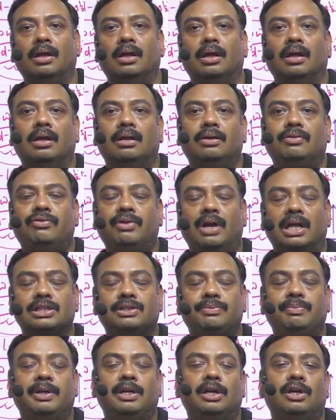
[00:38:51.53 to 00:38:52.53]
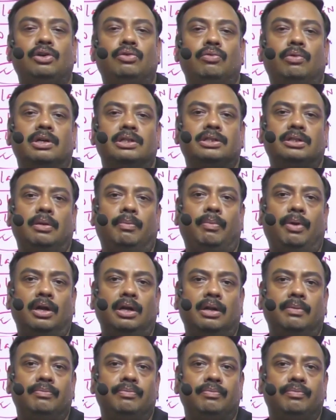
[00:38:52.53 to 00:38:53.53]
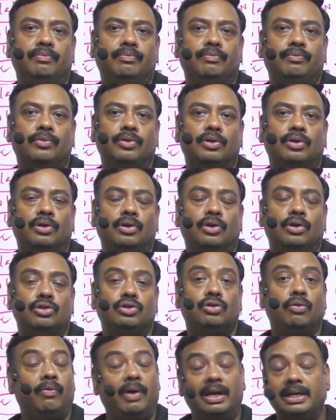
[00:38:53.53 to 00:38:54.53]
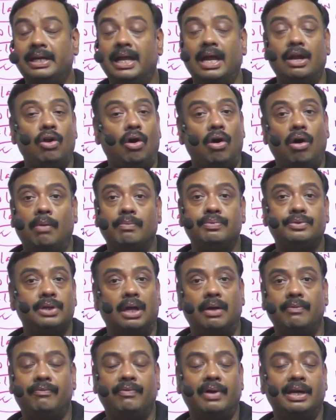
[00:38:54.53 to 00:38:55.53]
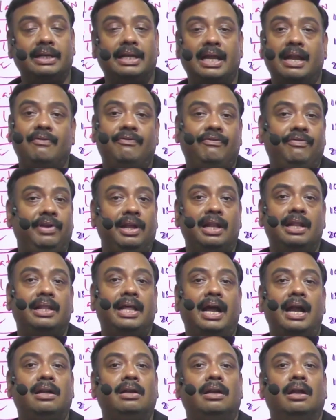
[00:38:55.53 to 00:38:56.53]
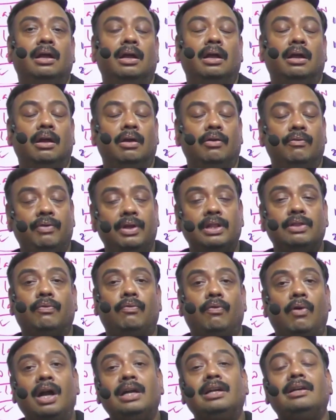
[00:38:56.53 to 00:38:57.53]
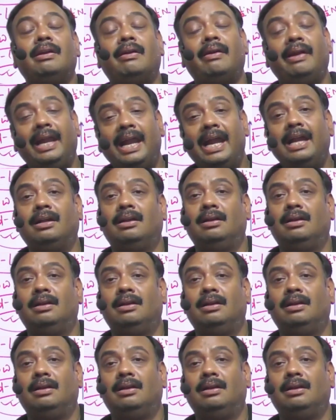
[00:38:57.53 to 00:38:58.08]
transmitted towards the bottom. So one can observe, one can feel that with what rate